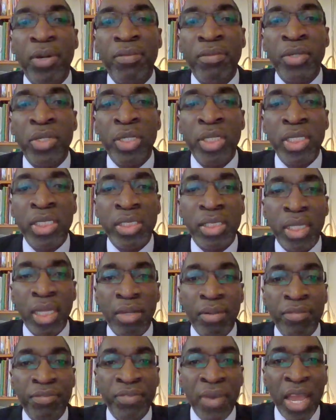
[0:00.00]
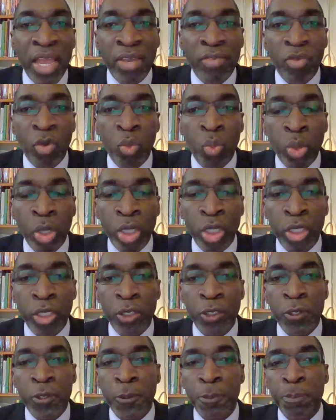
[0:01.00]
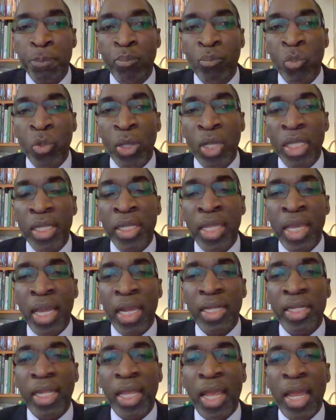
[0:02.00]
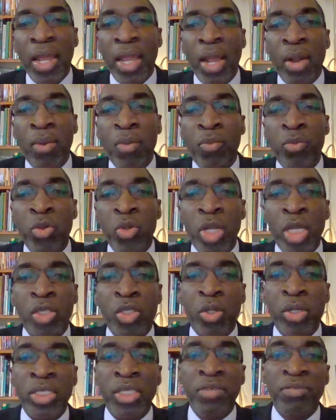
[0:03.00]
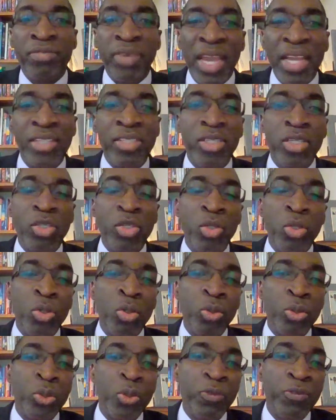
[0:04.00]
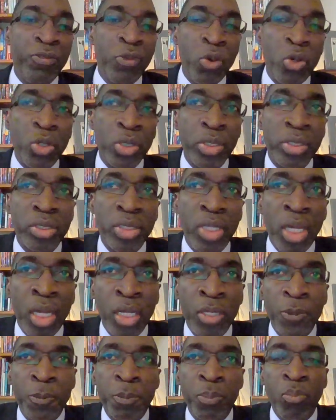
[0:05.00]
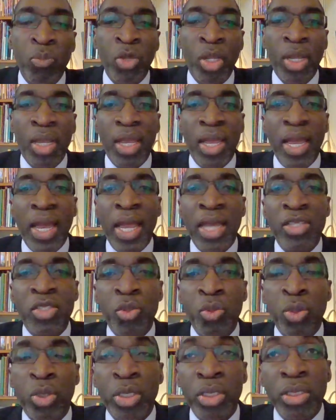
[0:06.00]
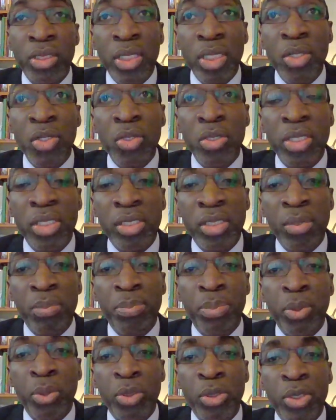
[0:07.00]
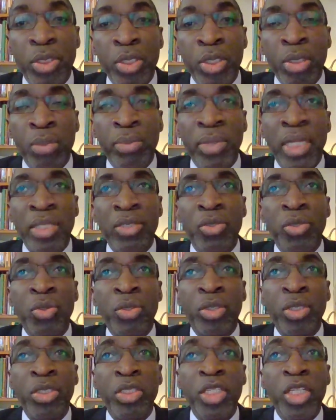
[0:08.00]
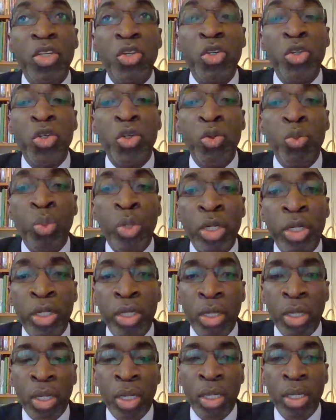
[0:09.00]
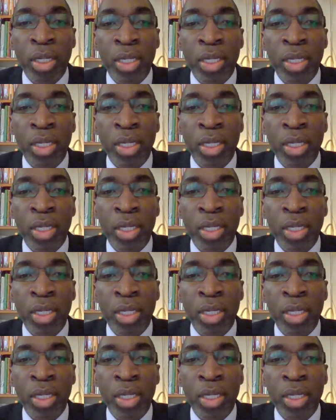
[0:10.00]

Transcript: these 5 words that UNESCO is inviting you to focus on as you continue the symposium, as you continue your work